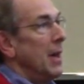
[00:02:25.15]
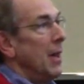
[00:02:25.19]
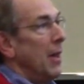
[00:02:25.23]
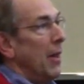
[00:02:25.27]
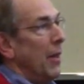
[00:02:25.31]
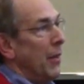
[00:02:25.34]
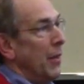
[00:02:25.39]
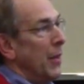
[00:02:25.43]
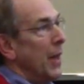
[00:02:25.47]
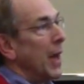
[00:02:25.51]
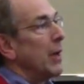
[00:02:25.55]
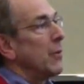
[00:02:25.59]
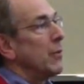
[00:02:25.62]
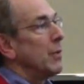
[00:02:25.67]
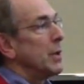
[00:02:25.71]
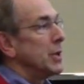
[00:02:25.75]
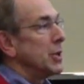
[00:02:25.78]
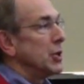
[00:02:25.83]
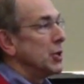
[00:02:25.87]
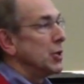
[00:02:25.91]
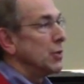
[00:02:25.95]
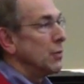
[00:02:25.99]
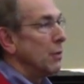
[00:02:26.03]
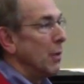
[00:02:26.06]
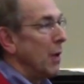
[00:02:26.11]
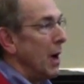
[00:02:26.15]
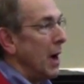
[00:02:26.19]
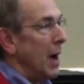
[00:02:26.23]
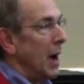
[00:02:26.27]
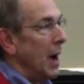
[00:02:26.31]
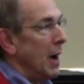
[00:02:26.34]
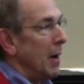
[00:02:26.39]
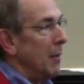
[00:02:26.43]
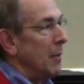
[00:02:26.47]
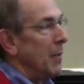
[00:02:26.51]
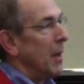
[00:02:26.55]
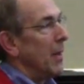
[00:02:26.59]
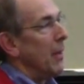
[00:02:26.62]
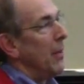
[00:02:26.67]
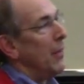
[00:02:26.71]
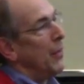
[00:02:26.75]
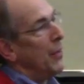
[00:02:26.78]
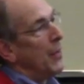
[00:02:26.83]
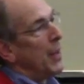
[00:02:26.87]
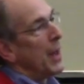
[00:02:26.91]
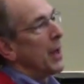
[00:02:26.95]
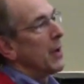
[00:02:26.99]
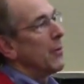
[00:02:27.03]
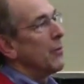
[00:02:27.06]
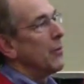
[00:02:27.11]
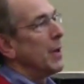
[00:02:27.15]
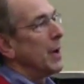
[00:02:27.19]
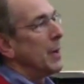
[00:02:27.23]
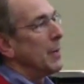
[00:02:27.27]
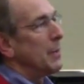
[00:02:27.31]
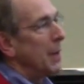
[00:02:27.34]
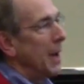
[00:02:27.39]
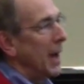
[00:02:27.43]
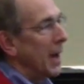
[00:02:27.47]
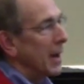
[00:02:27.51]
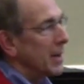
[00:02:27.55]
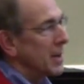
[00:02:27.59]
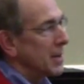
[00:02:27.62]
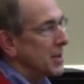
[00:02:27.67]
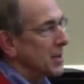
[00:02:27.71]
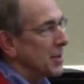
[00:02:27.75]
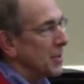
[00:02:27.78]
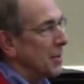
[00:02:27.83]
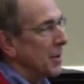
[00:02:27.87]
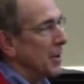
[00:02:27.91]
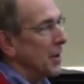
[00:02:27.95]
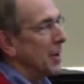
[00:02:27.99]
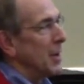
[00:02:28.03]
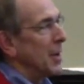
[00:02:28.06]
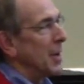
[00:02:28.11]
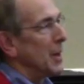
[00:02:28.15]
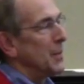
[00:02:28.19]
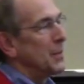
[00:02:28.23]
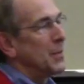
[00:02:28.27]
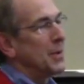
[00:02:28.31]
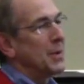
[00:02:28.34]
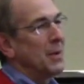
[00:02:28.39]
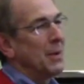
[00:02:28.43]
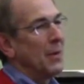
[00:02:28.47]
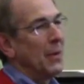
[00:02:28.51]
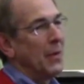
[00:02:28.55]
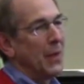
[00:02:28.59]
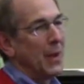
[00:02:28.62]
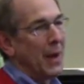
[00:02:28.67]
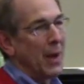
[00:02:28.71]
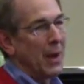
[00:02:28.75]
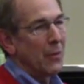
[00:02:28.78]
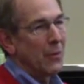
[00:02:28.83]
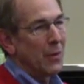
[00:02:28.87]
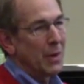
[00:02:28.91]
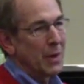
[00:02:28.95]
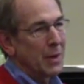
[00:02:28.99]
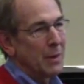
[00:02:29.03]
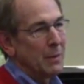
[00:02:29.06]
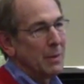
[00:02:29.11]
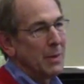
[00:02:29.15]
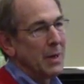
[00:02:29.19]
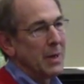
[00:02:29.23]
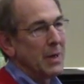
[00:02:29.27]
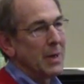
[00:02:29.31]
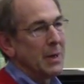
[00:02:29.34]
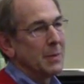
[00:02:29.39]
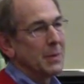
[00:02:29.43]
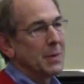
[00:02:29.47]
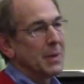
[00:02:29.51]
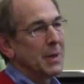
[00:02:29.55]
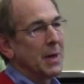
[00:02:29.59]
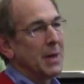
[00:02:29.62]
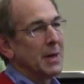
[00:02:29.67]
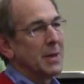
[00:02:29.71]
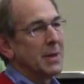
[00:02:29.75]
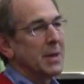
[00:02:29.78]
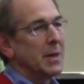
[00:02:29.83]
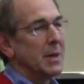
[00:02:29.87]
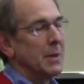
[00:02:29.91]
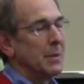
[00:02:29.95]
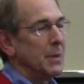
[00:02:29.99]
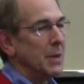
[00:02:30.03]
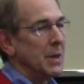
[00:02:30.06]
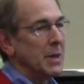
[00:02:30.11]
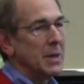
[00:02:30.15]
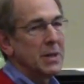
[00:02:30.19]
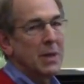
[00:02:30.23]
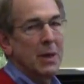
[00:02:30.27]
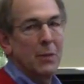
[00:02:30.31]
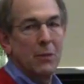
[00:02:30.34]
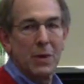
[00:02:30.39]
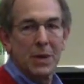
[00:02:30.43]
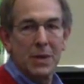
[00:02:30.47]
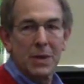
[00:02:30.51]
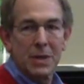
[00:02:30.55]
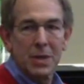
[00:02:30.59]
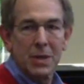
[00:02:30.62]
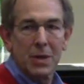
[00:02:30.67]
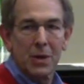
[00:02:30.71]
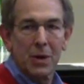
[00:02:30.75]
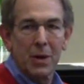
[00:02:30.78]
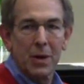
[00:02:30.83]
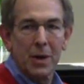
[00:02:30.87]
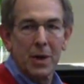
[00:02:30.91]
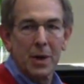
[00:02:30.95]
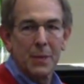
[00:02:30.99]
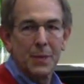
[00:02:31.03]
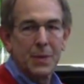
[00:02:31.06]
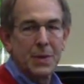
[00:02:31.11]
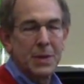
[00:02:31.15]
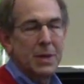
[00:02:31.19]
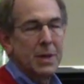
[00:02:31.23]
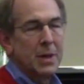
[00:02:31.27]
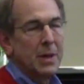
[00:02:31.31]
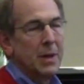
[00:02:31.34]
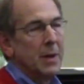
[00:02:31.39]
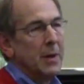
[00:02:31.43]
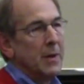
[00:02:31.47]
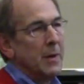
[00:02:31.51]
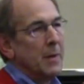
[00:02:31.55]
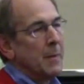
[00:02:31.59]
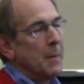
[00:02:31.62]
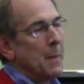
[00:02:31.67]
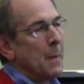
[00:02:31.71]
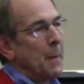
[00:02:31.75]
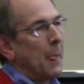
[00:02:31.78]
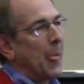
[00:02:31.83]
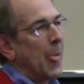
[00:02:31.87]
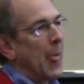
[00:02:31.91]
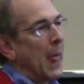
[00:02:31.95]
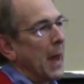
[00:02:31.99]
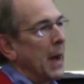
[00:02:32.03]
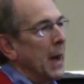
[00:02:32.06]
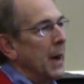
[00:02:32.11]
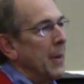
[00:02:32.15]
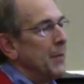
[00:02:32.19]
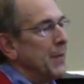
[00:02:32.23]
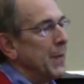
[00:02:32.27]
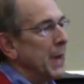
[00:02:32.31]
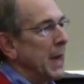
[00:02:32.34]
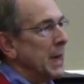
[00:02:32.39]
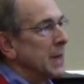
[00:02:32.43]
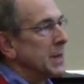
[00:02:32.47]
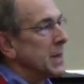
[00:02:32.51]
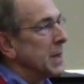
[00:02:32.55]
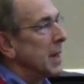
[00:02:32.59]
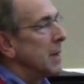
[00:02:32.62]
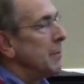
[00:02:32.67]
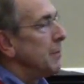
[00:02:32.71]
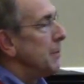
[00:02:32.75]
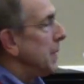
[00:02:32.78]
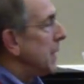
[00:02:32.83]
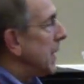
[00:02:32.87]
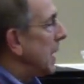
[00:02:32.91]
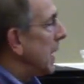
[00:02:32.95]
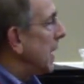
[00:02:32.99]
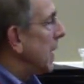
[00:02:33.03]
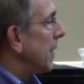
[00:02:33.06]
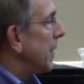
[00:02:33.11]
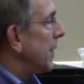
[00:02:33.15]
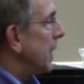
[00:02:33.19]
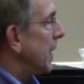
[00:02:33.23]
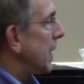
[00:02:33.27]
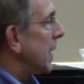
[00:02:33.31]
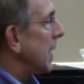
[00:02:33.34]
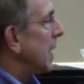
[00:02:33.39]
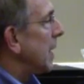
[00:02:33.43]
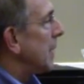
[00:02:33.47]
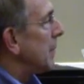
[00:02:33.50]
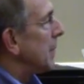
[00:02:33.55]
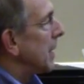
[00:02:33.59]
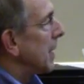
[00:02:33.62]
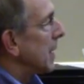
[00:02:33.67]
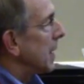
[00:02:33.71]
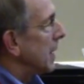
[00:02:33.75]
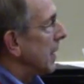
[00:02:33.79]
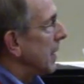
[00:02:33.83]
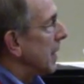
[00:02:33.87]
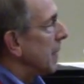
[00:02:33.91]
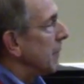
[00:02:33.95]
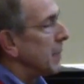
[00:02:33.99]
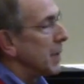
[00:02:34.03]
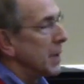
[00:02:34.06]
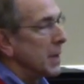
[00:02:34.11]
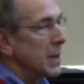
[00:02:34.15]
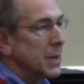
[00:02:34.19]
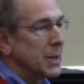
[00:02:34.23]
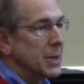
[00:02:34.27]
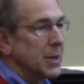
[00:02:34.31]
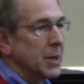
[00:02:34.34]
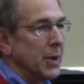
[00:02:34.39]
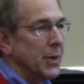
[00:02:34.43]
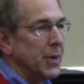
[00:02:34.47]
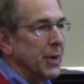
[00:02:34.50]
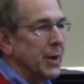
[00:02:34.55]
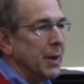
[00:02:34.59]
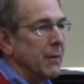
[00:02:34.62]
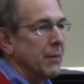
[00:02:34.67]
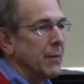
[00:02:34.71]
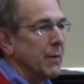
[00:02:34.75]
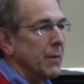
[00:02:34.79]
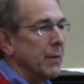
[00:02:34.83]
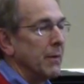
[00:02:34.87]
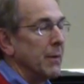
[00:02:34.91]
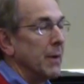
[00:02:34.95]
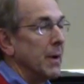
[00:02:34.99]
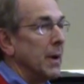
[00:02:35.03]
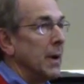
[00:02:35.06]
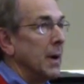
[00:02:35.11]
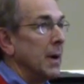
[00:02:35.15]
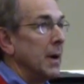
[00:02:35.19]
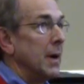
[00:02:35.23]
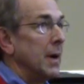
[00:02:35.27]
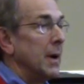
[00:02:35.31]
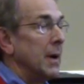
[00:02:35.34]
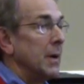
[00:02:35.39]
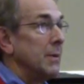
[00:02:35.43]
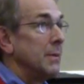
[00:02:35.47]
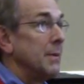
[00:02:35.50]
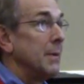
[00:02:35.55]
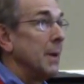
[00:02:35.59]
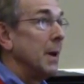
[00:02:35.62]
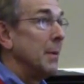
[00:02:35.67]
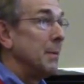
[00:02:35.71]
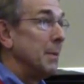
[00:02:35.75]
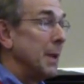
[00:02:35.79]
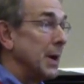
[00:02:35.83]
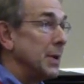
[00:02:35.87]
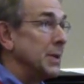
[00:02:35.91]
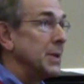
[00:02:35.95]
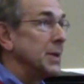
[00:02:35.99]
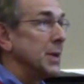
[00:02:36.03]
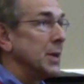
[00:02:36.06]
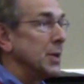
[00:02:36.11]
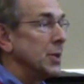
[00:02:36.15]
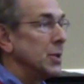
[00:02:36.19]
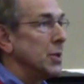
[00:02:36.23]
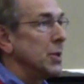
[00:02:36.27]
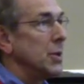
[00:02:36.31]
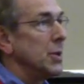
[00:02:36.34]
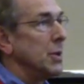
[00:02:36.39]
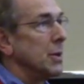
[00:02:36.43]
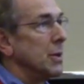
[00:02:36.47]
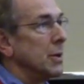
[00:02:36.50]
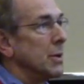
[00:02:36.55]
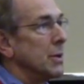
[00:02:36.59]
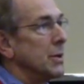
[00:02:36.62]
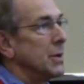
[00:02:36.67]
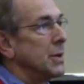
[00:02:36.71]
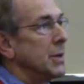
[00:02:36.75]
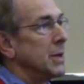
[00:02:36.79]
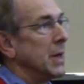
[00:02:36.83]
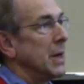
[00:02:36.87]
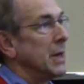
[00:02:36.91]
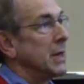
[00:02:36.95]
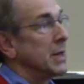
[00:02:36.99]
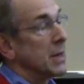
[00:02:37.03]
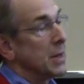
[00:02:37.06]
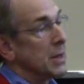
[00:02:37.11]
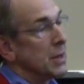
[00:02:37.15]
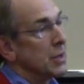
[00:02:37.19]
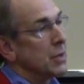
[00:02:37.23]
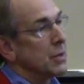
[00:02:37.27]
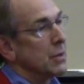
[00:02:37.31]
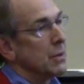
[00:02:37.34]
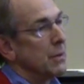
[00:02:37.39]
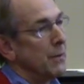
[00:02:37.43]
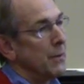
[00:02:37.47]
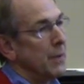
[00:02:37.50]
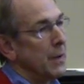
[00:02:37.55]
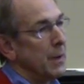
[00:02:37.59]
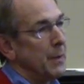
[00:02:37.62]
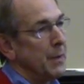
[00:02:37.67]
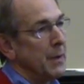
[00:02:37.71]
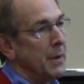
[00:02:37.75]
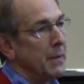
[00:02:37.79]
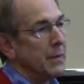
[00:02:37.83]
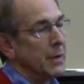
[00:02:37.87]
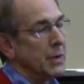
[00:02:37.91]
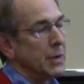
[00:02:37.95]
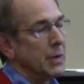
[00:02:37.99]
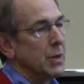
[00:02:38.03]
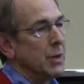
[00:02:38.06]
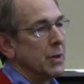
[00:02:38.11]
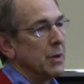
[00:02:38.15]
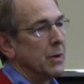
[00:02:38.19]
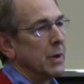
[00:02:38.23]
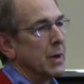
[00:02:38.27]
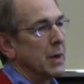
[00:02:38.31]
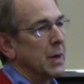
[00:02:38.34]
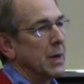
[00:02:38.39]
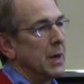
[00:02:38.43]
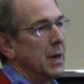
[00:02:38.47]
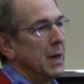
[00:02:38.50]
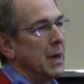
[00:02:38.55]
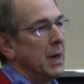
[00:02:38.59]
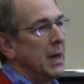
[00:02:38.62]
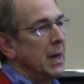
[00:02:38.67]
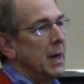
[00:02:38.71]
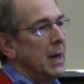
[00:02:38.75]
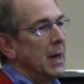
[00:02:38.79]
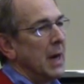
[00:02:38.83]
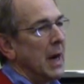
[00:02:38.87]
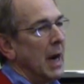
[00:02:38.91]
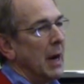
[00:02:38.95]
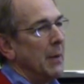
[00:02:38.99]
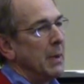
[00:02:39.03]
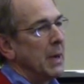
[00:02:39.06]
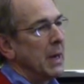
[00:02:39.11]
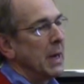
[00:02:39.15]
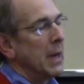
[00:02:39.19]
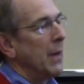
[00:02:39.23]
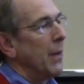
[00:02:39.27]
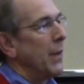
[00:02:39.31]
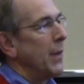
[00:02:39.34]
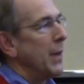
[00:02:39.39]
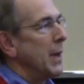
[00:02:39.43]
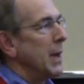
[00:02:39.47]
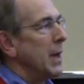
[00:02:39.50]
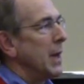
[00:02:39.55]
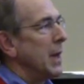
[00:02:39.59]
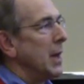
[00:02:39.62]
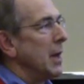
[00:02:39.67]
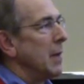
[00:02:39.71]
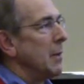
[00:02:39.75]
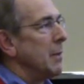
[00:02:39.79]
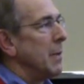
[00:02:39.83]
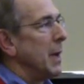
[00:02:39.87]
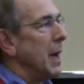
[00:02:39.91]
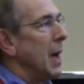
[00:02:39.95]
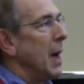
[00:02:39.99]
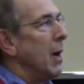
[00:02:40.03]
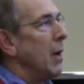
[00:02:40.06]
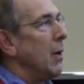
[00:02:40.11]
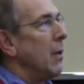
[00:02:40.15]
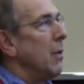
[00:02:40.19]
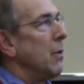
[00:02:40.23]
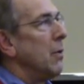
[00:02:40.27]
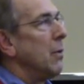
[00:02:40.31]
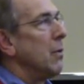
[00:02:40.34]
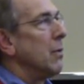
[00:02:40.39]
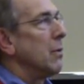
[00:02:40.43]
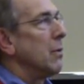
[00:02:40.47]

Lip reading: Then went to Schwab, then went back to startups, then went to medium-sized companies, then went to startups. As I began thinking about it, and I've been consulting for about 6 years as an interim VP of engineering, I began thinking about